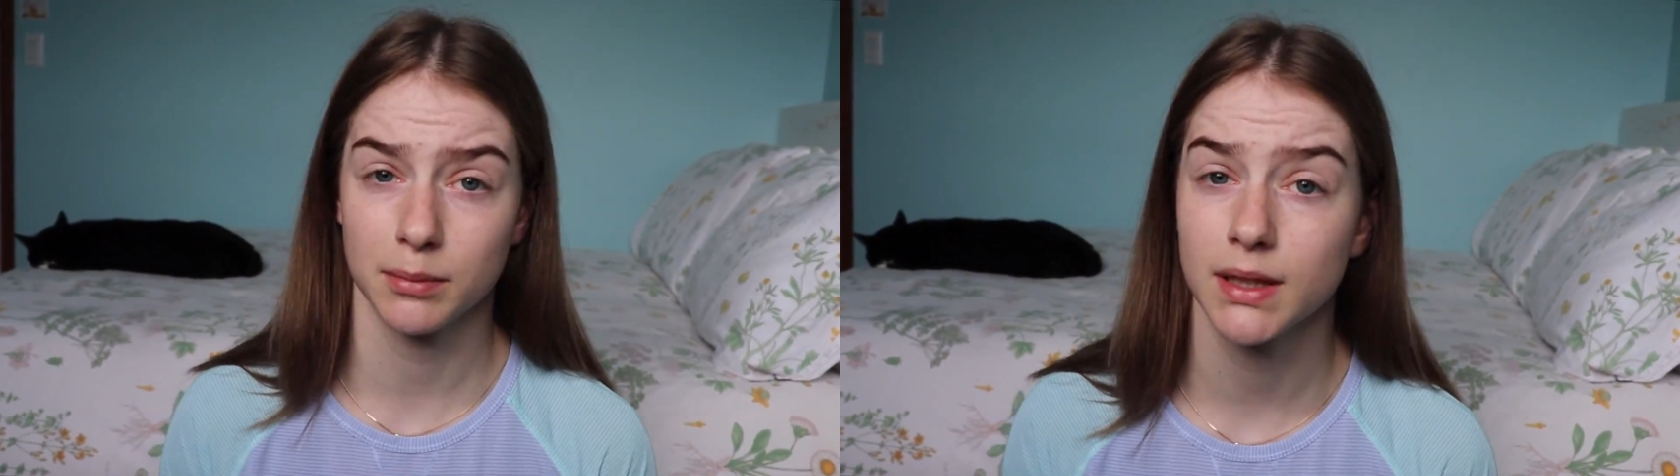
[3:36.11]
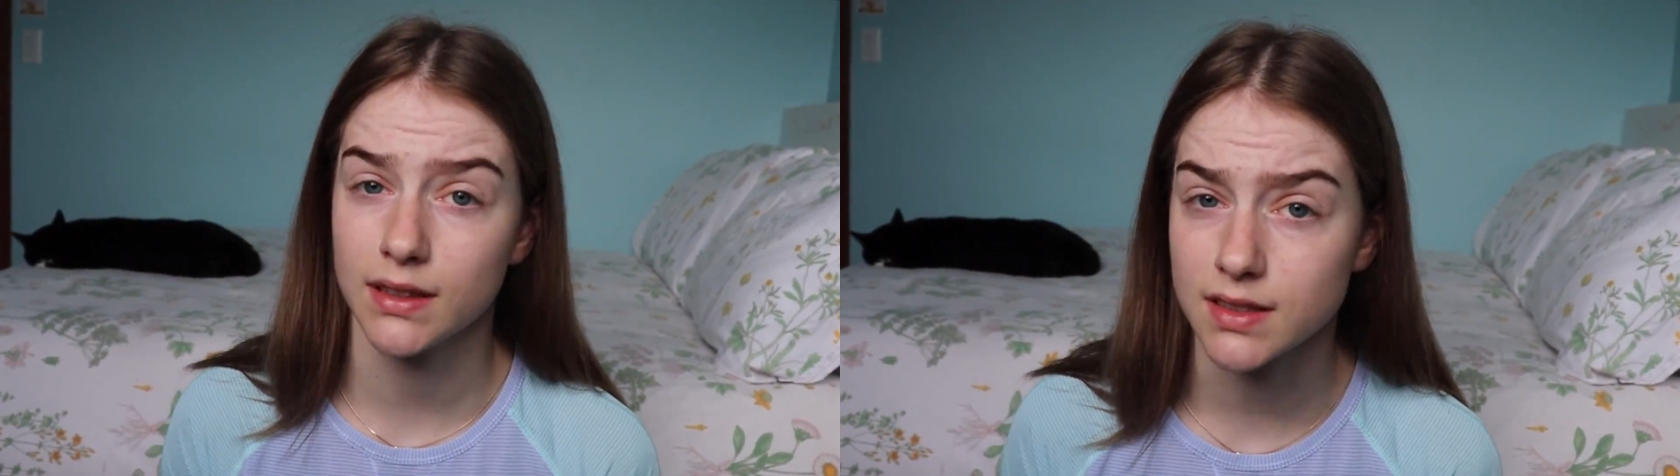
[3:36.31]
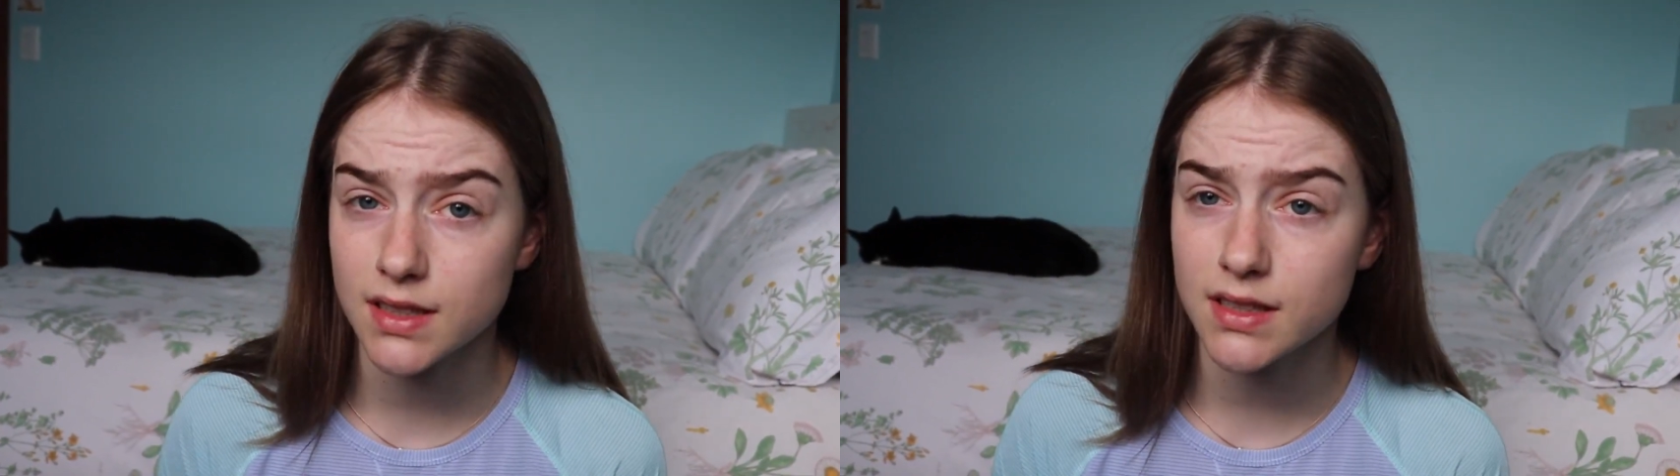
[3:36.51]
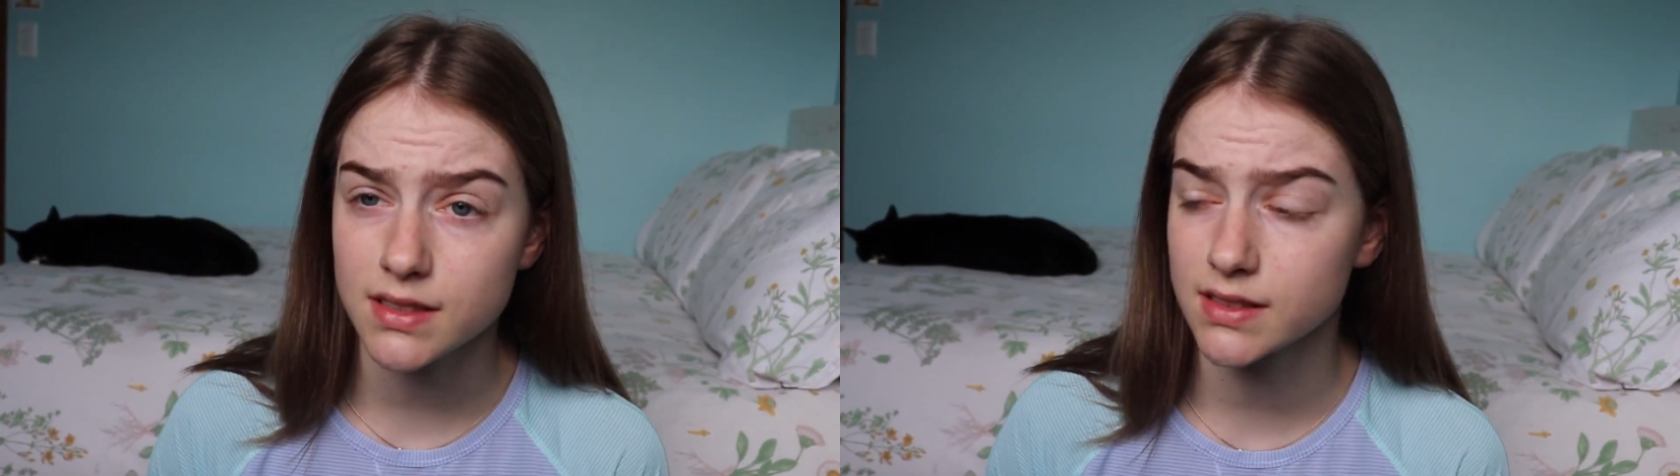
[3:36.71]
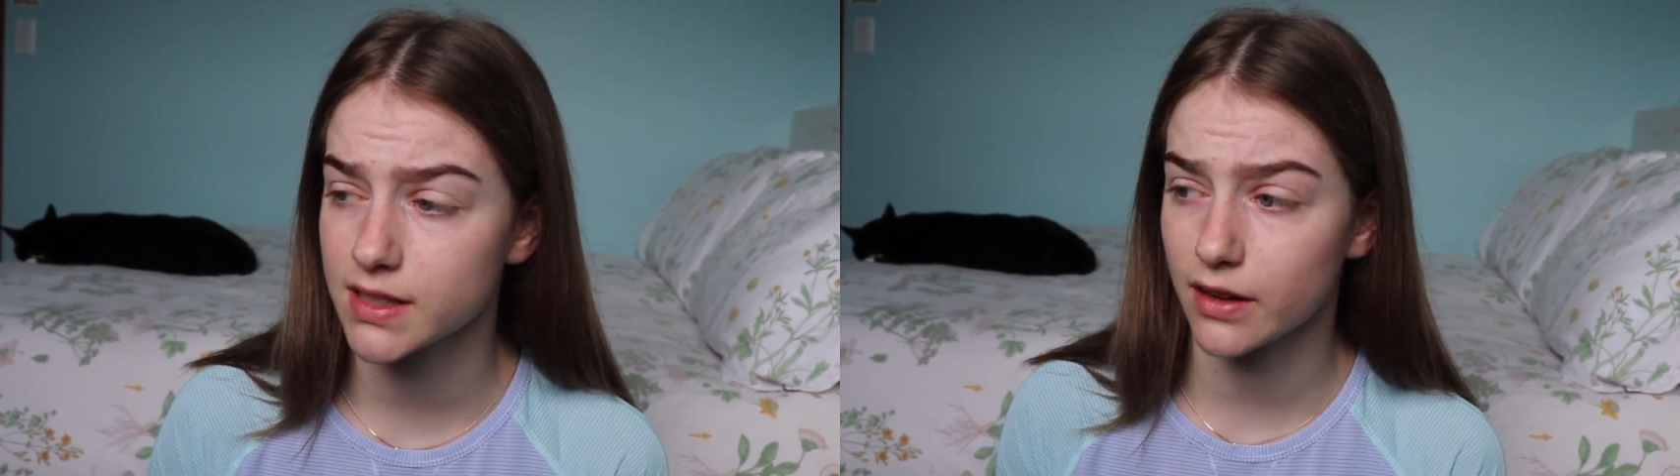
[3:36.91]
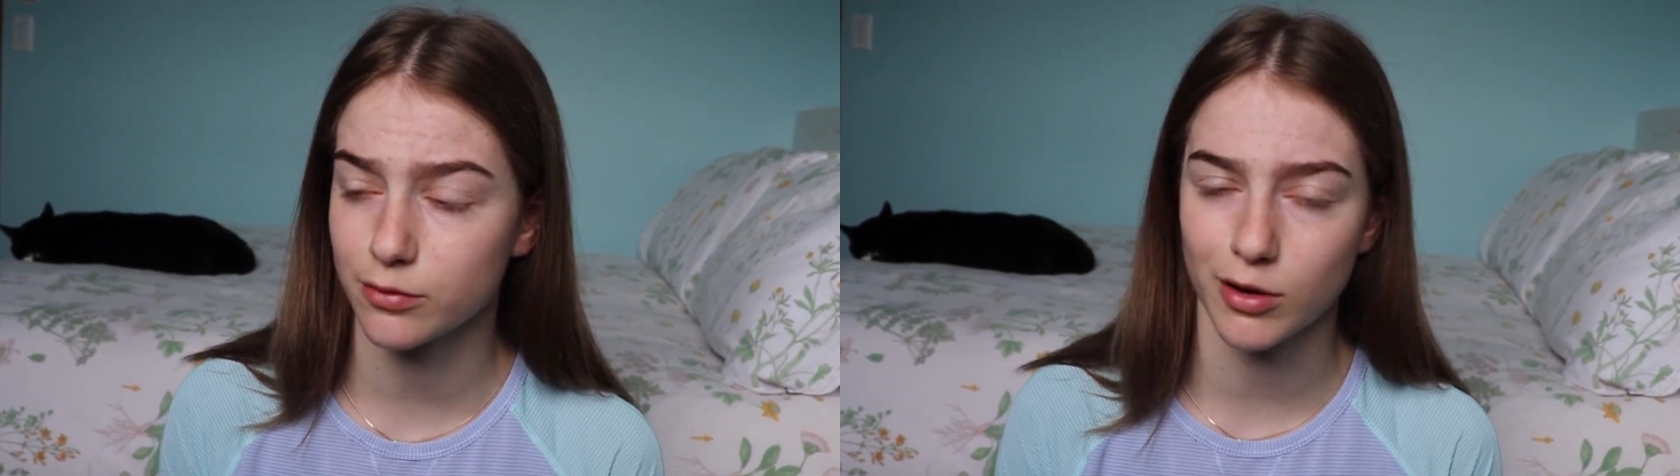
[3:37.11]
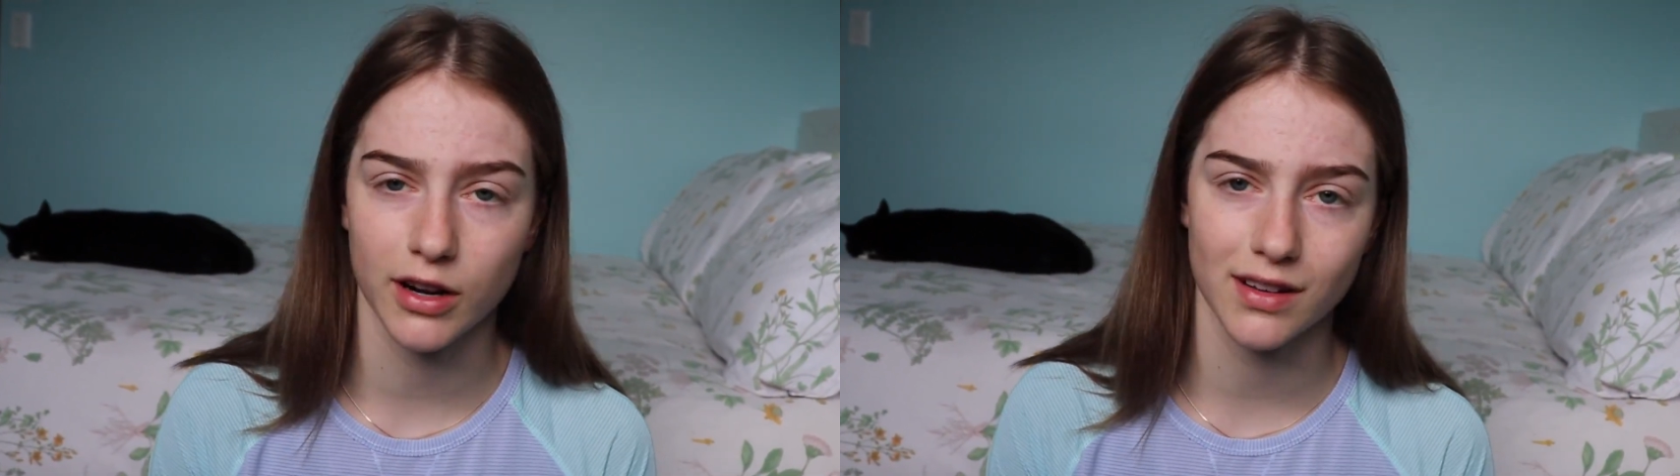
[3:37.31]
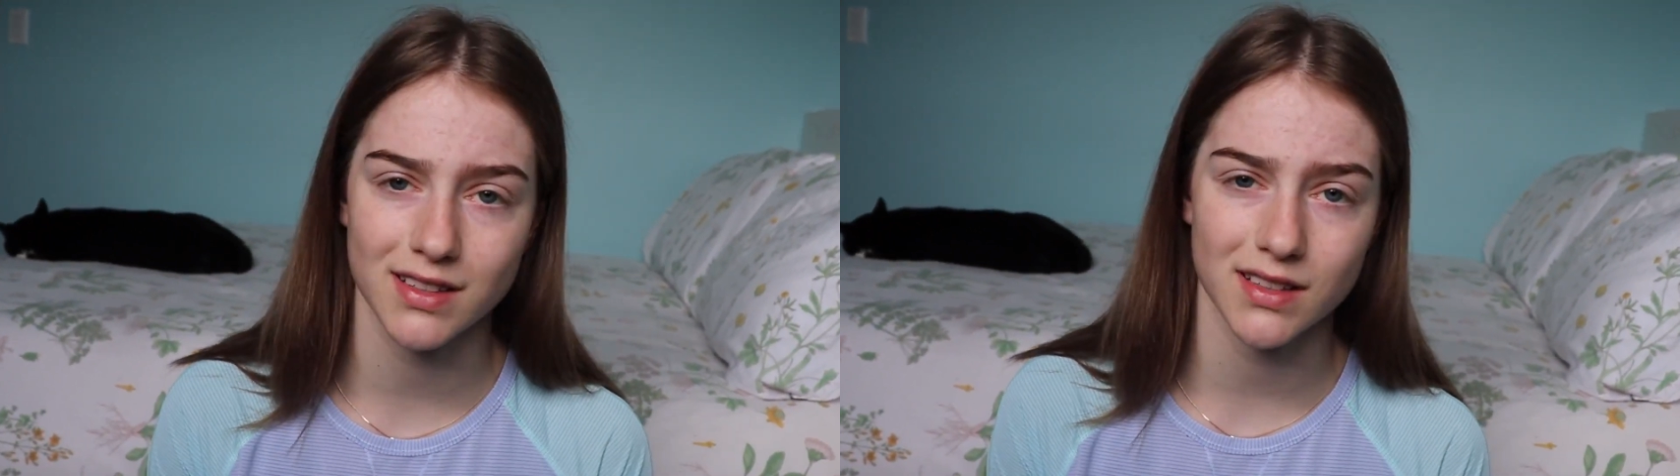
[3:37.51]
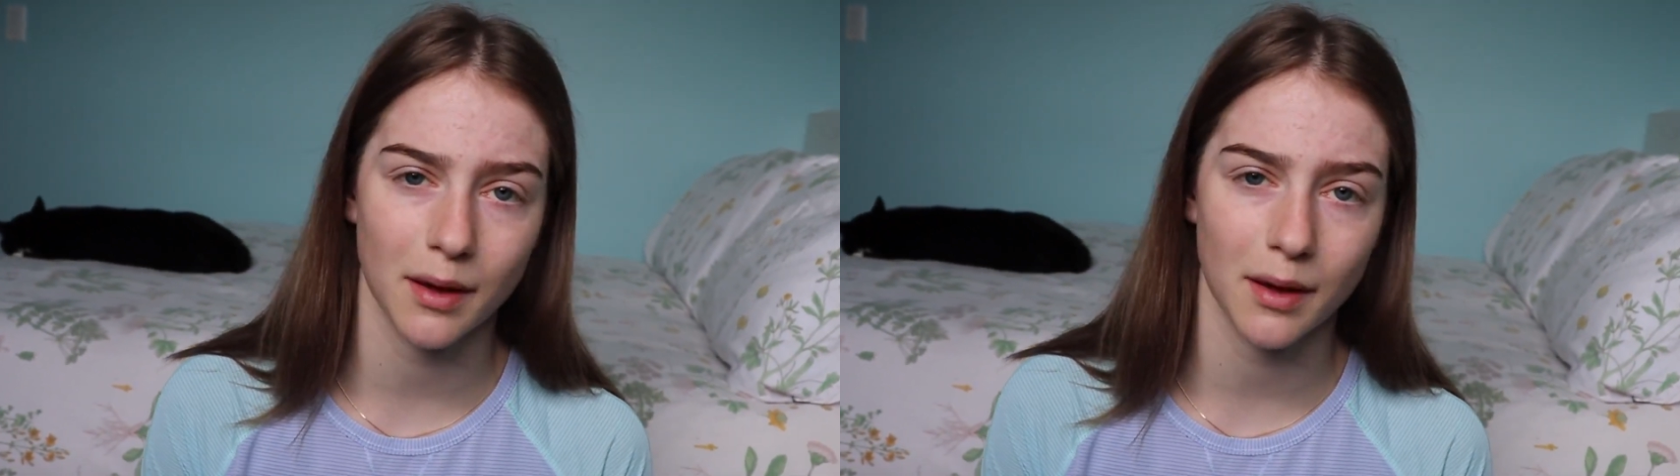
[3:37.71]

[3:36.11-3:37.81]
pieces instead of products.